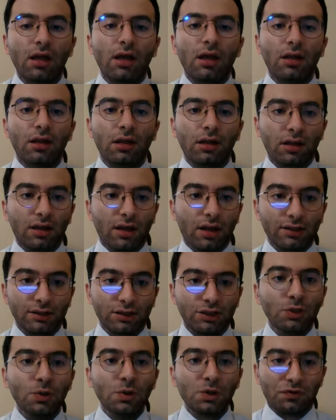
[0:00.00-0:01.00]
not
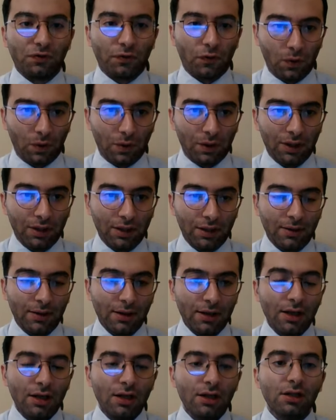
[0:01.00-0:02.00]
useful.
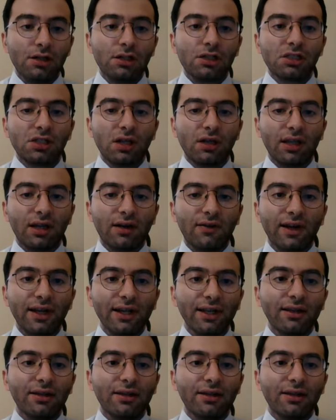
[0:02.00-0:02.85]
So the Iranians